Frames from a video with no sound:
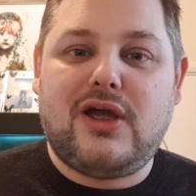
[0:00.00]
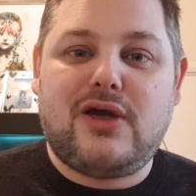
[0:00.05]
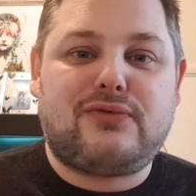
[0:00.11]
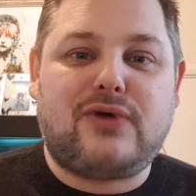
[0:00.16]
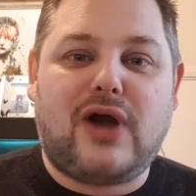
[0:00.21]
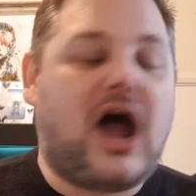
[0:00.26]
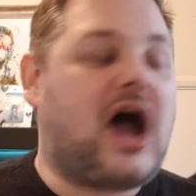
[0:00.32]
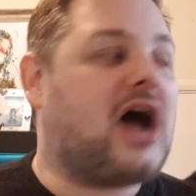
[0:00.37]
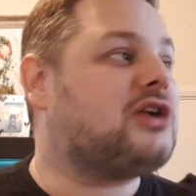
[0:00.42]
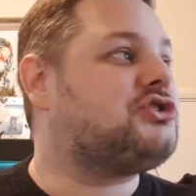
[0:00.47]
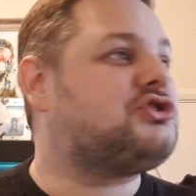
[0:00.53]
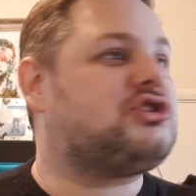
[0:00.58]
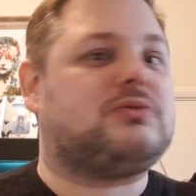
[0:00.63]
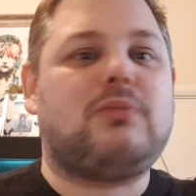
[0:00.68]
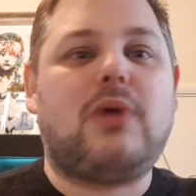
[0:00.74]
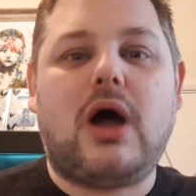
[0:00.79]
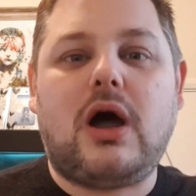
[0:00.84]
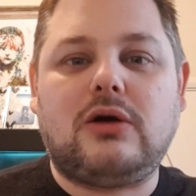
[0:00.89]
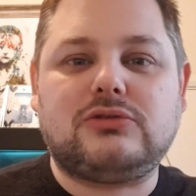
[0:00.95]
100
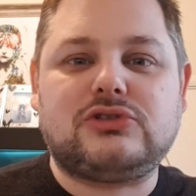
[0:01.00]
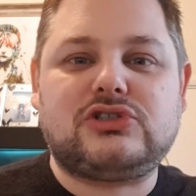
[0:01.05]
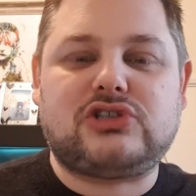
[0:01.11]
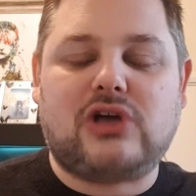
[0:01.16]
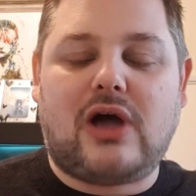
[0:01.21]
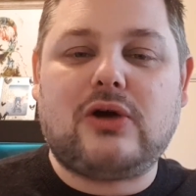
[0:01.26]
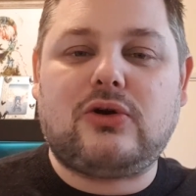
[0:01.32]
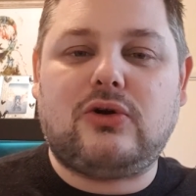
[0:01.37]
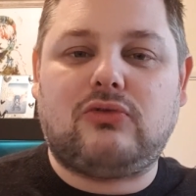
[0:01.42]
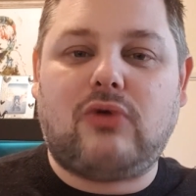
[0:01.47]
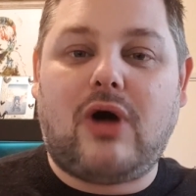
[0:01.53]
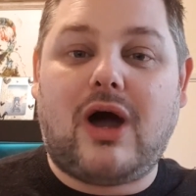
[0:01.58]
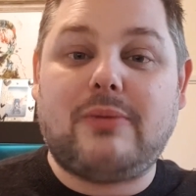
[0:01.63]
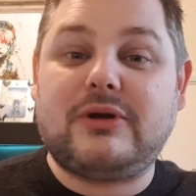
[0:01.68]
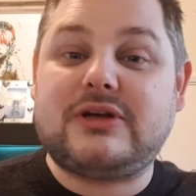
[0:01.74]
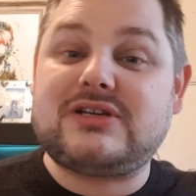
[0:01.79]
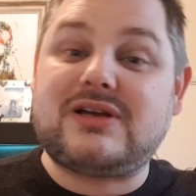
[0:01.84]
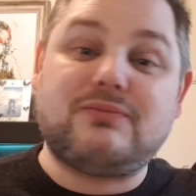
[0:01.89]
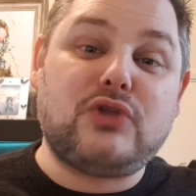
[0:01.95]
miles cycle ride
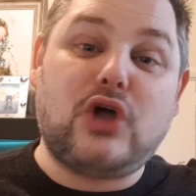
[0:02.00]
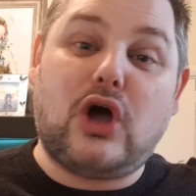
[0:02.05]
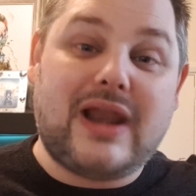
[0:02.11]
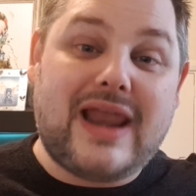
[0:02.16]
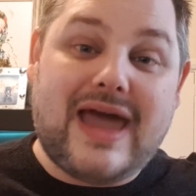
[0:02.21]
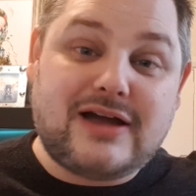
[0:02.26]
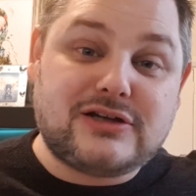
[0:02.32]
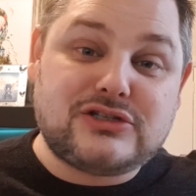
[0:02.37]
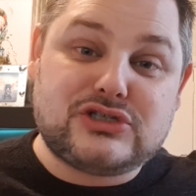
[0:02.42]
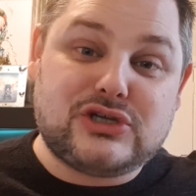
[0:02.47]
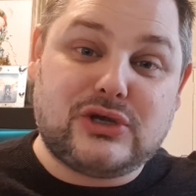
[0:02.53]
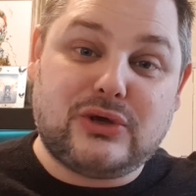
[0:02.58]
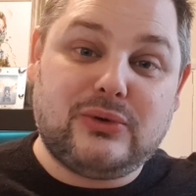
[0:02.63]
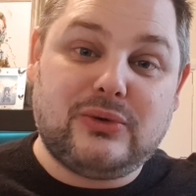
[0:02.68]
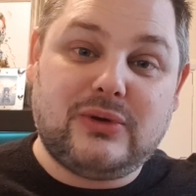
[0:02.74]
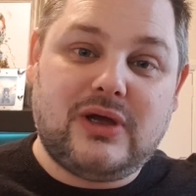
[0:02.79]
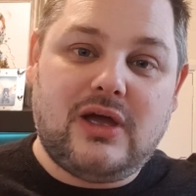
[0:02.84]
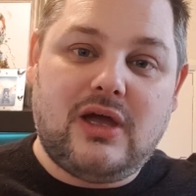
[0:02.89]
because I'm not allowed to.